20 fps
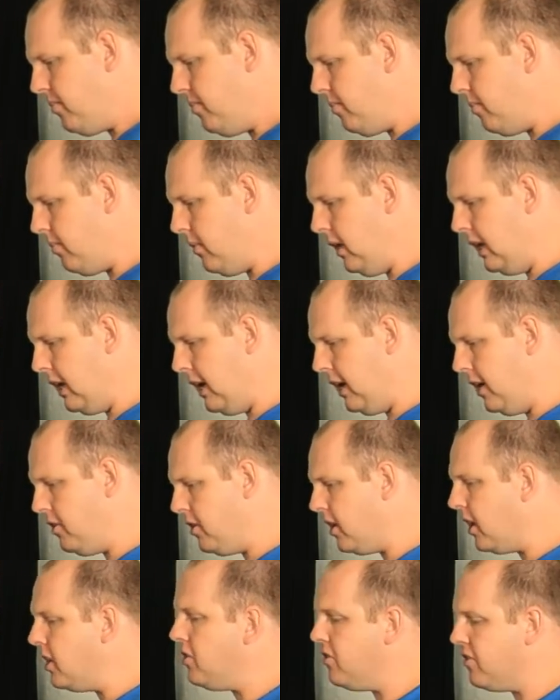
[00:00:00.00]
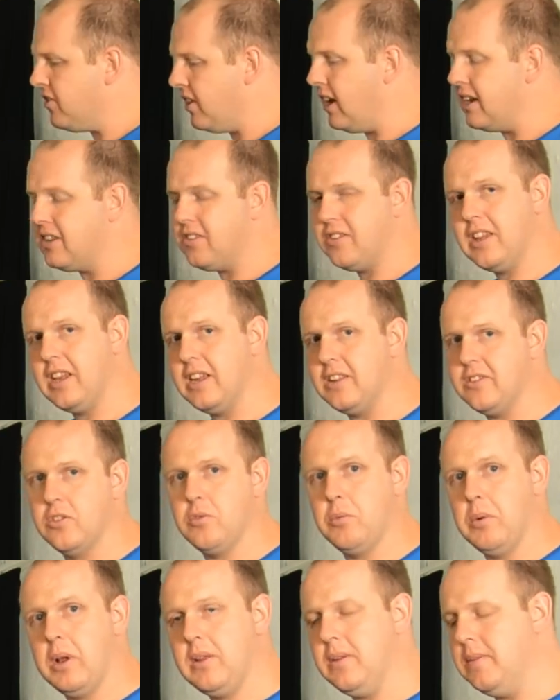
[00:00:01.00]
and you can use light stands as
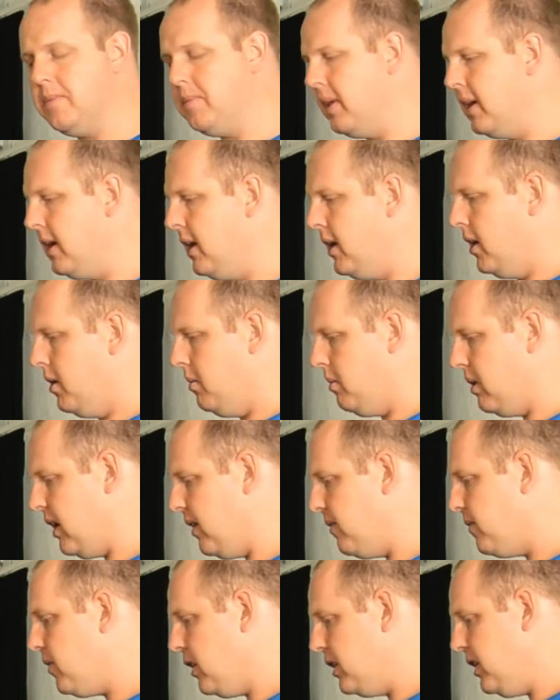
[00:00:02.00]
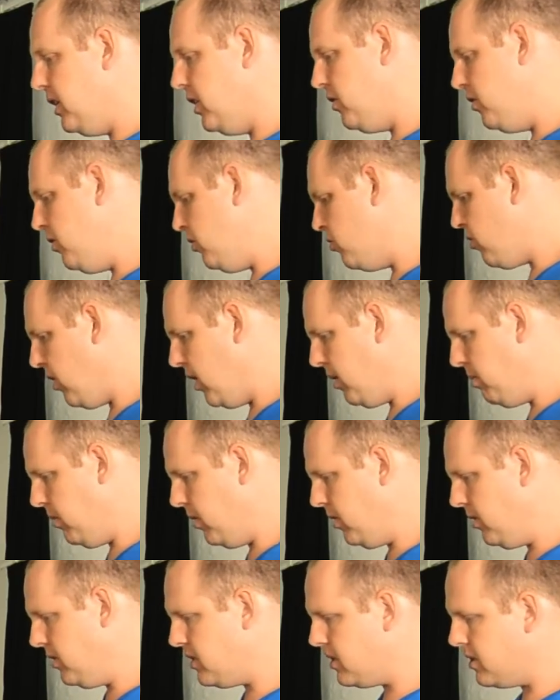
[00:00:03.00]
well. But I've got here two
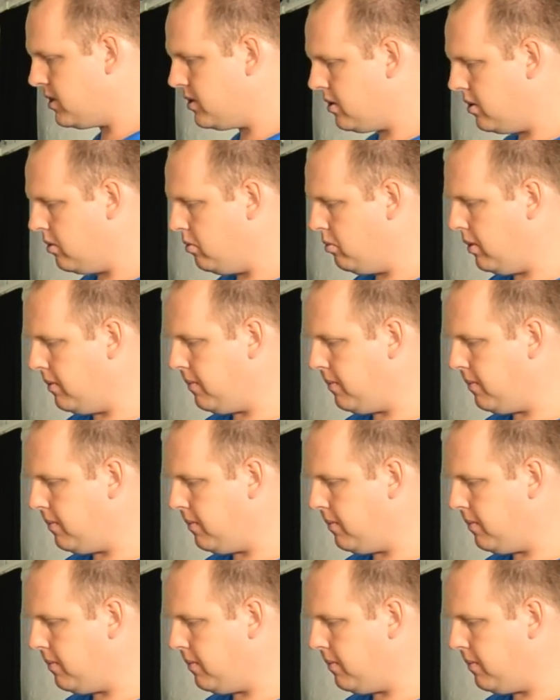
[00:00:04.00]
tripods with